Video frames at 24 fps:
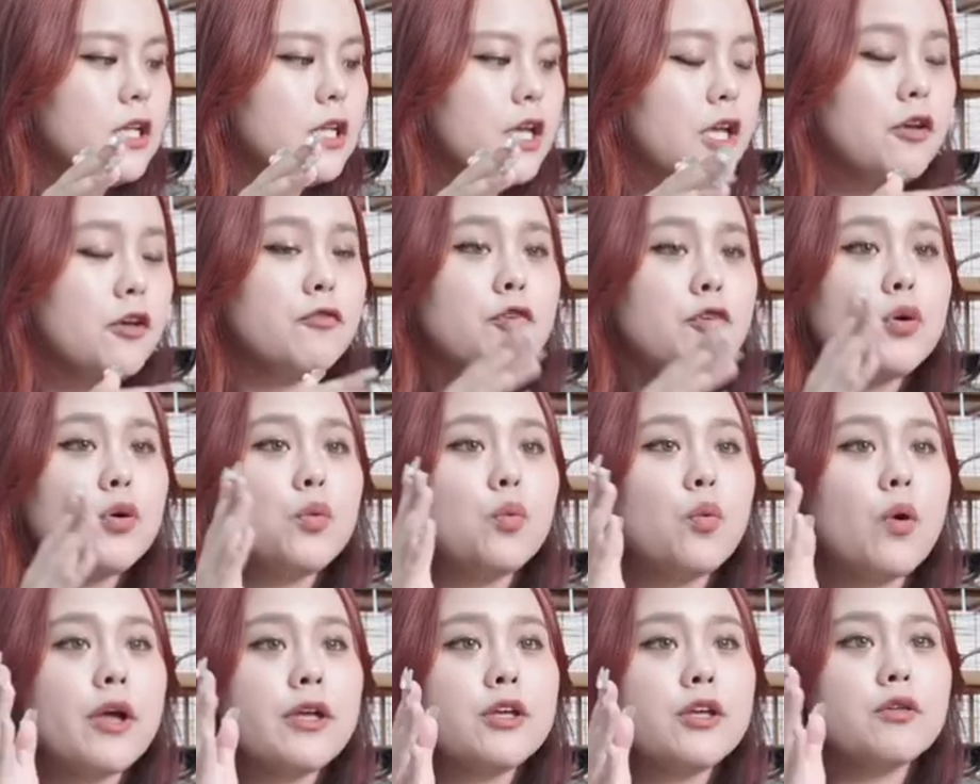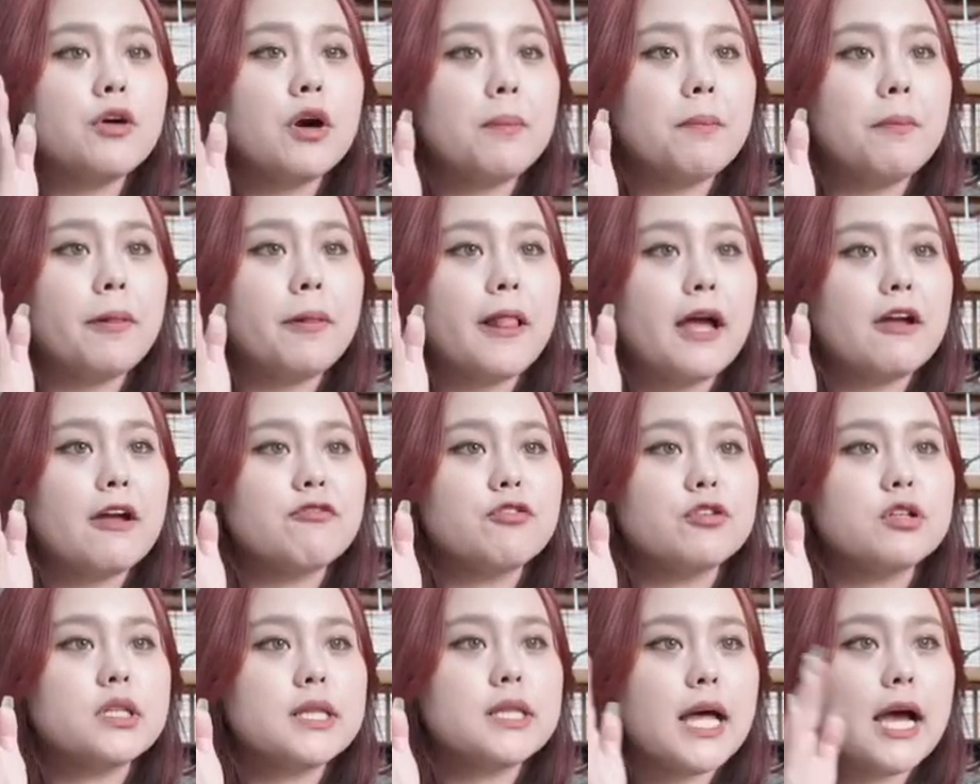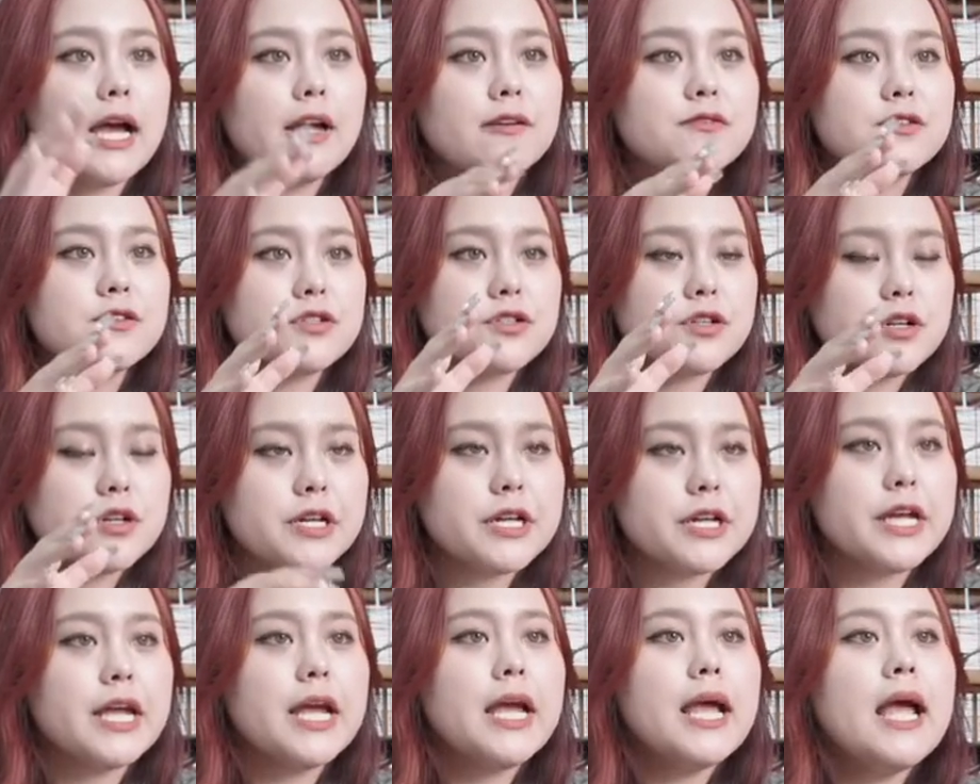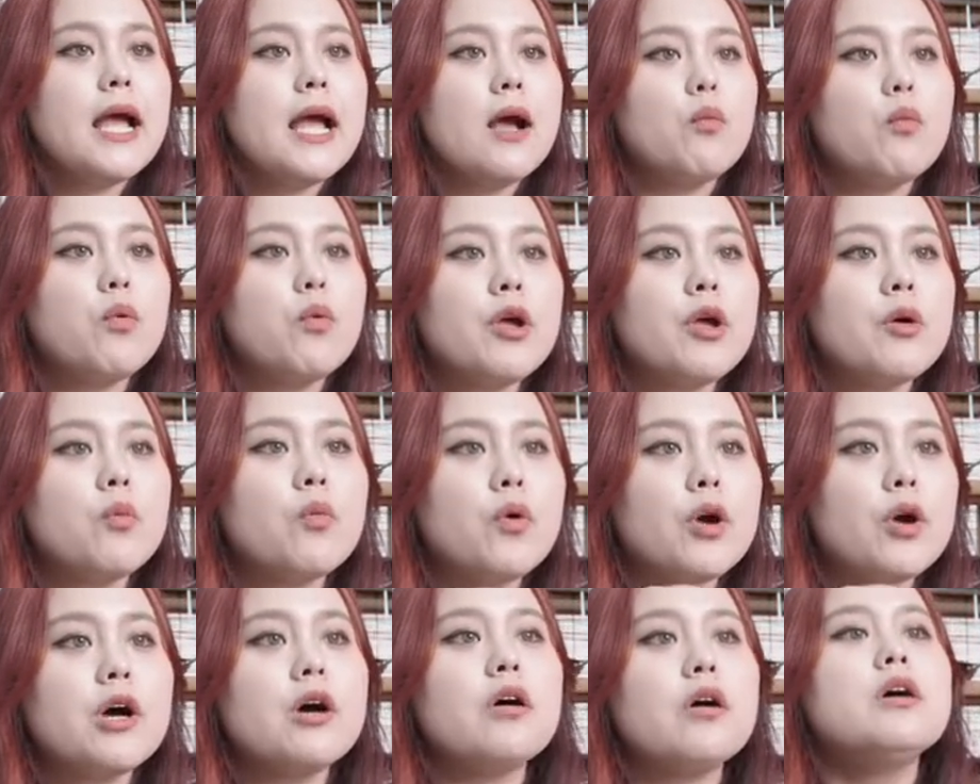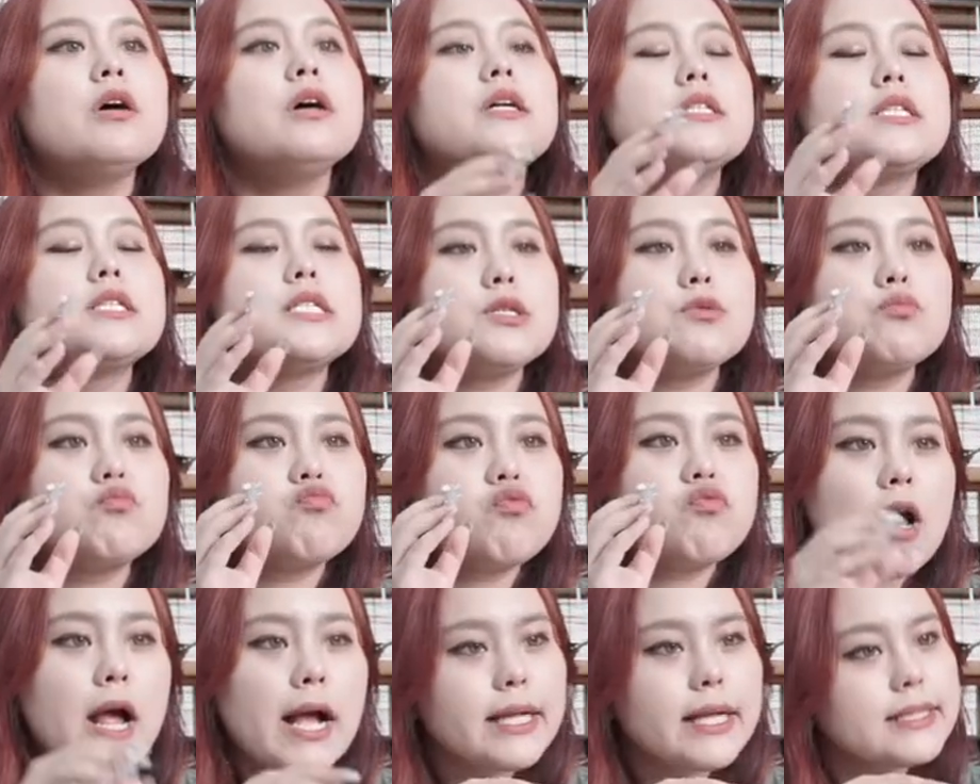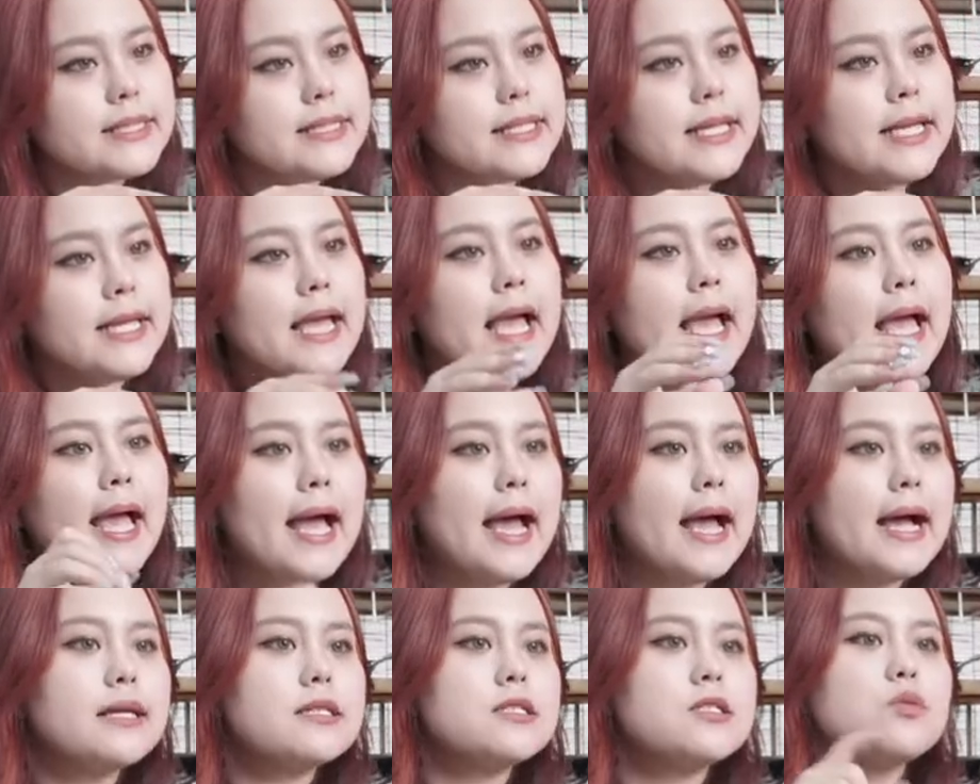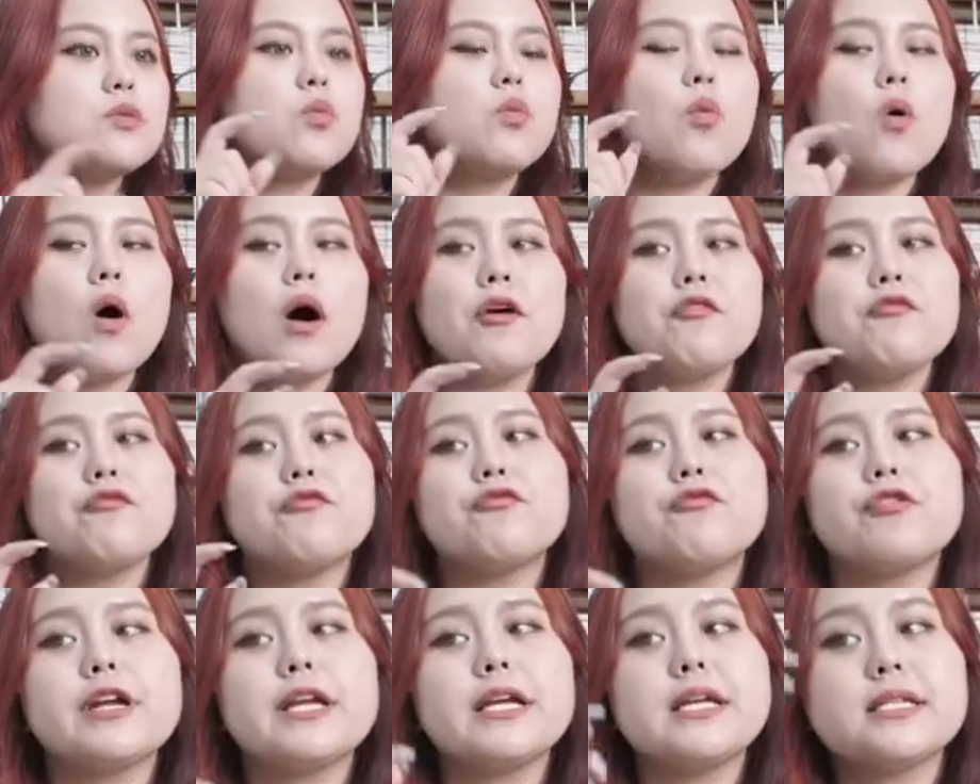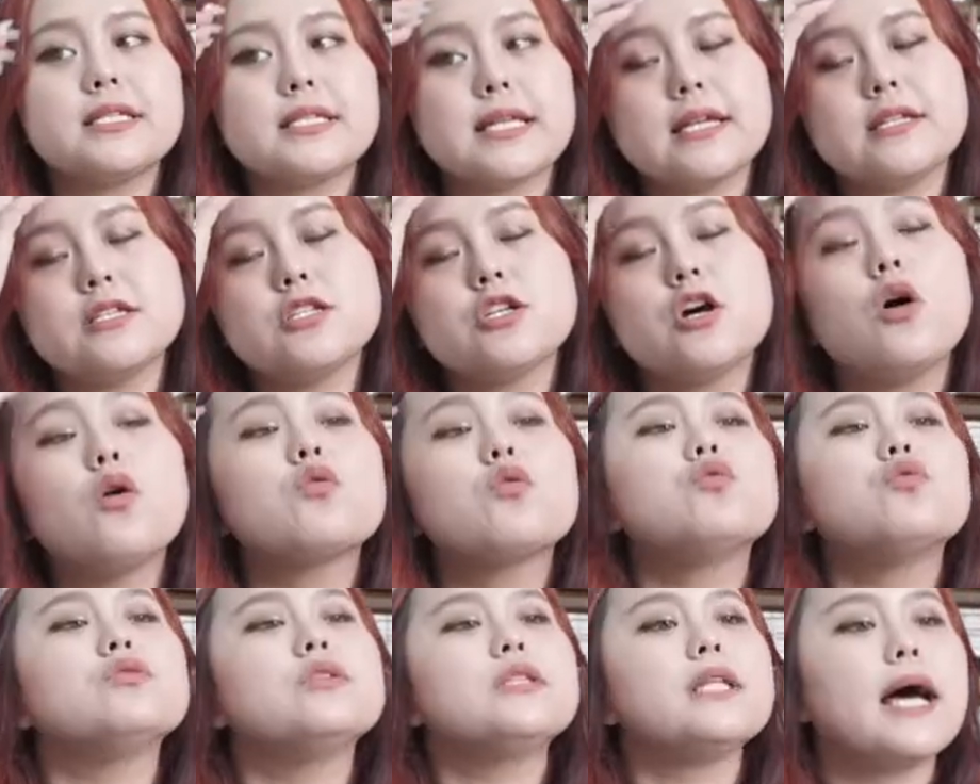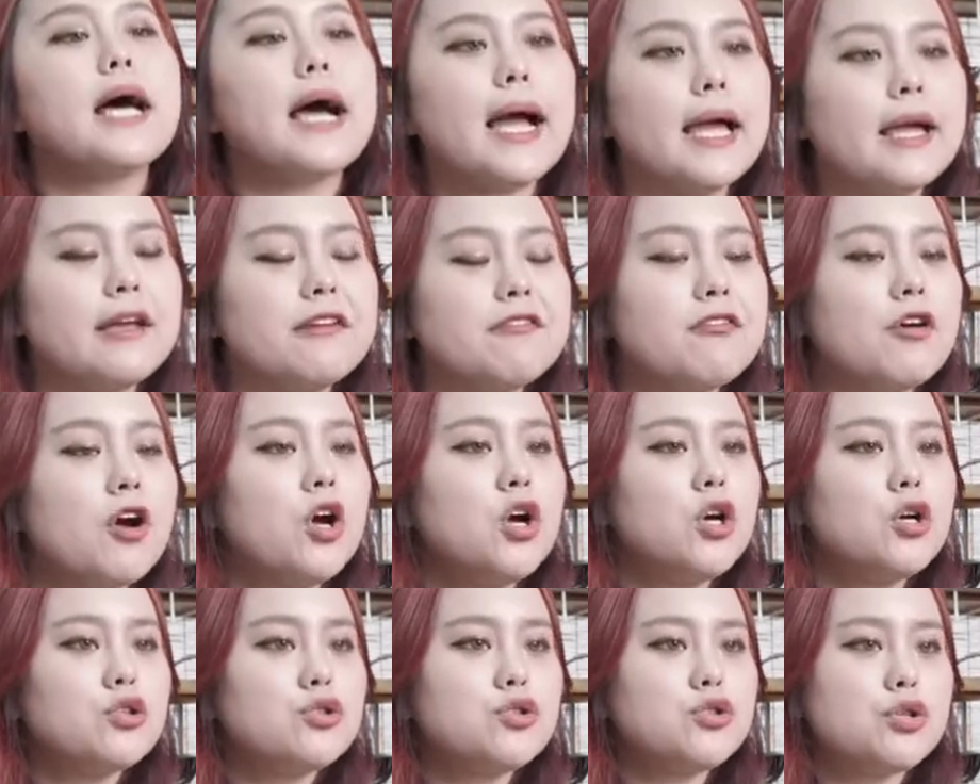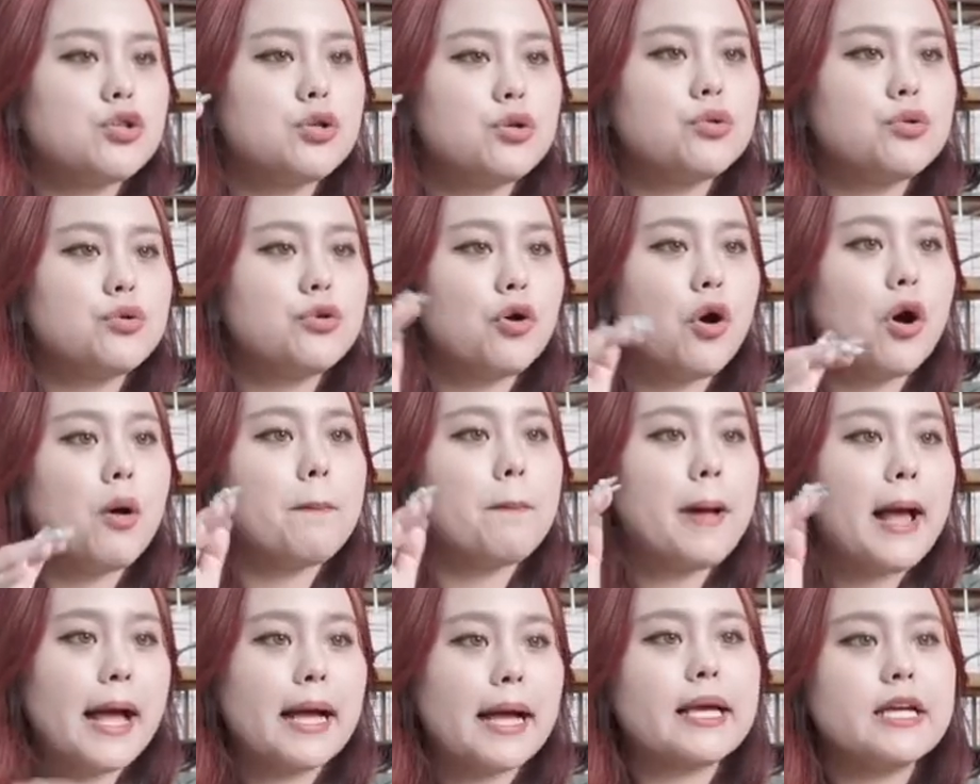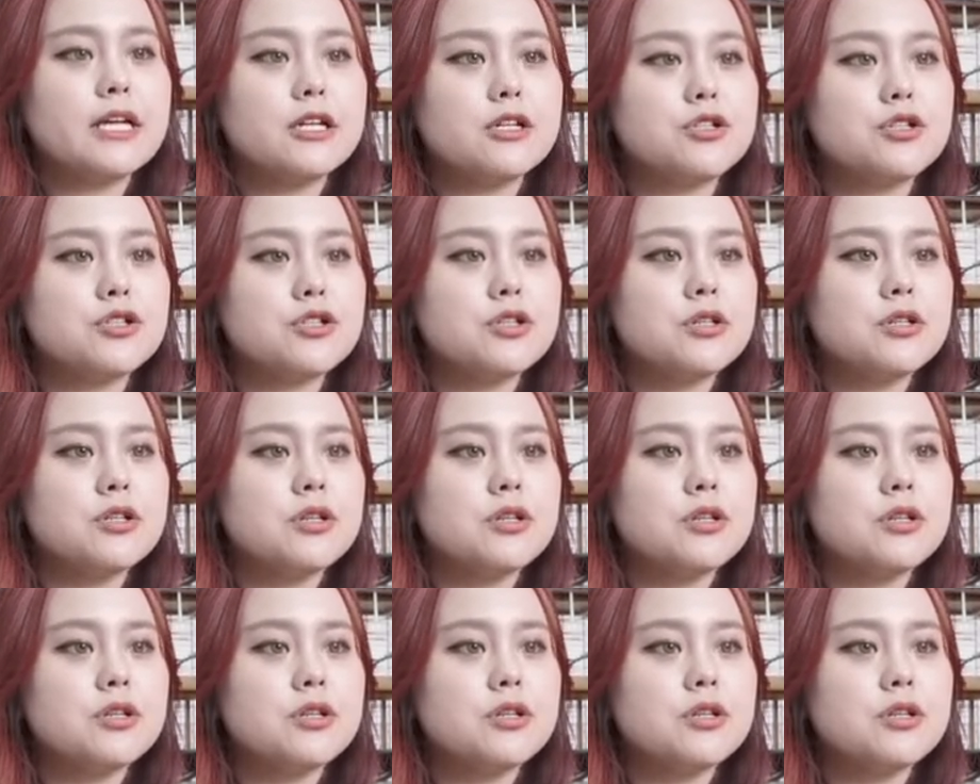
if you when you apply for live 30 we will directly add one free Santoku knife to your package